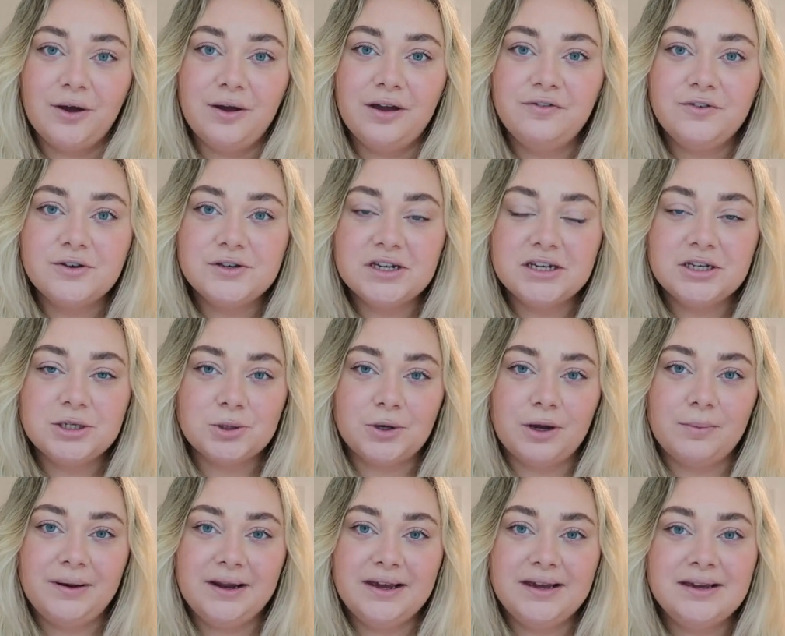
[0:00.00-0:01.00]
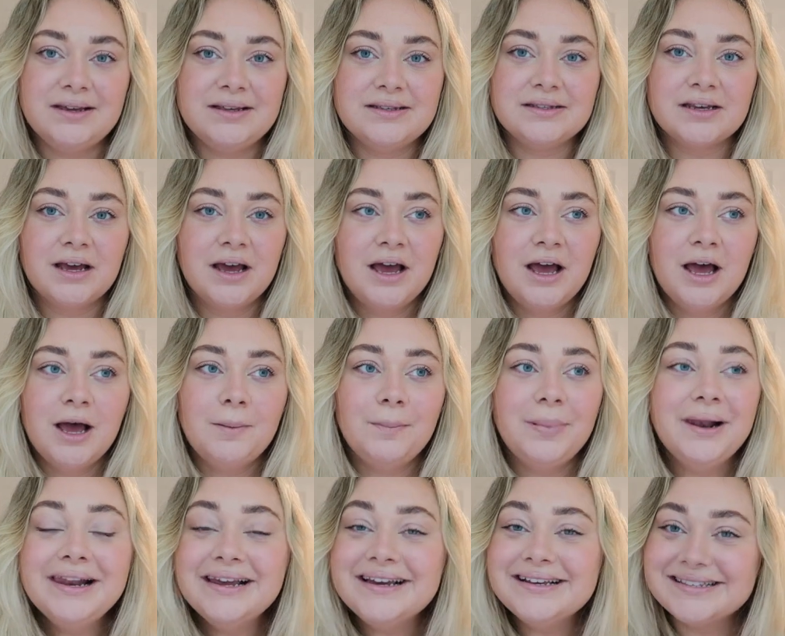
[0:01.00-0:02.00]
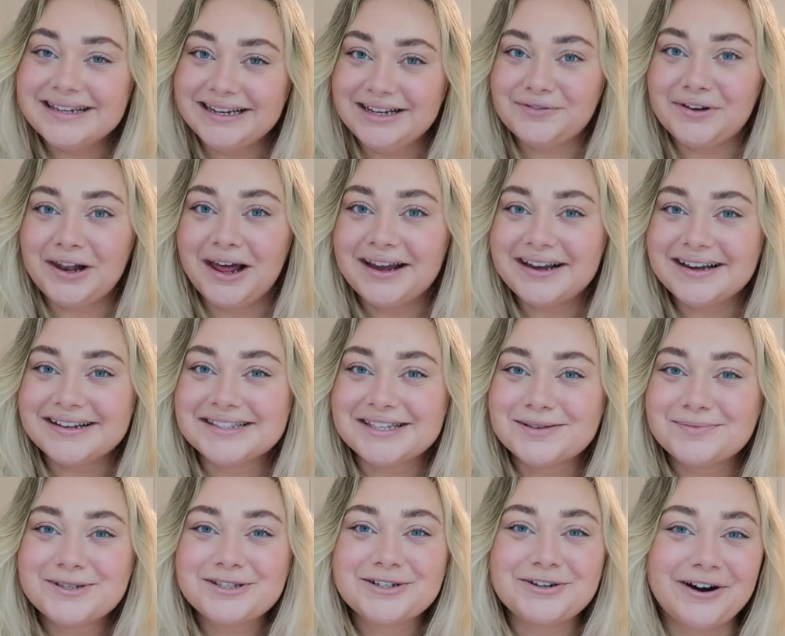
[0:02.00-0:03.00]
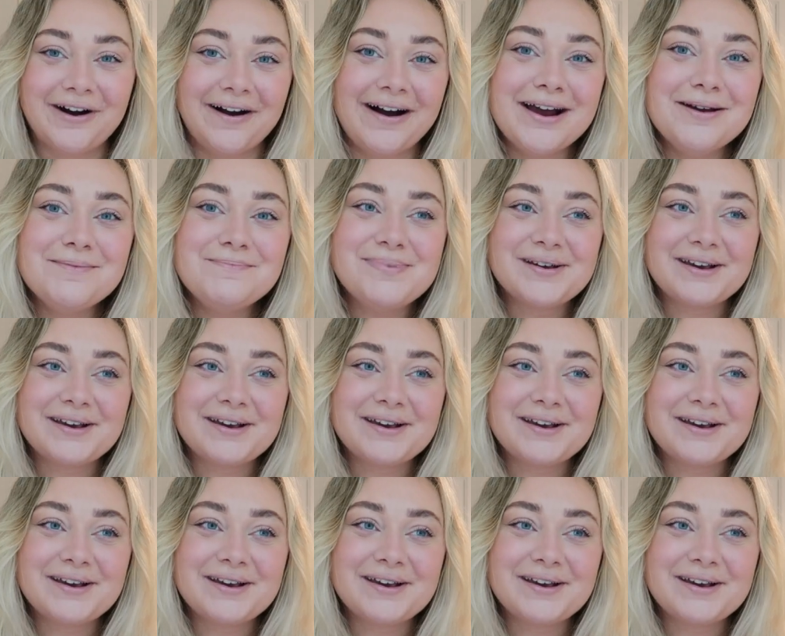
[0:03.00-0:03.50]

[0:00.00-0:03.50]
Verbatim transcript: If you did enjoy it, please please leave a like and subscribe,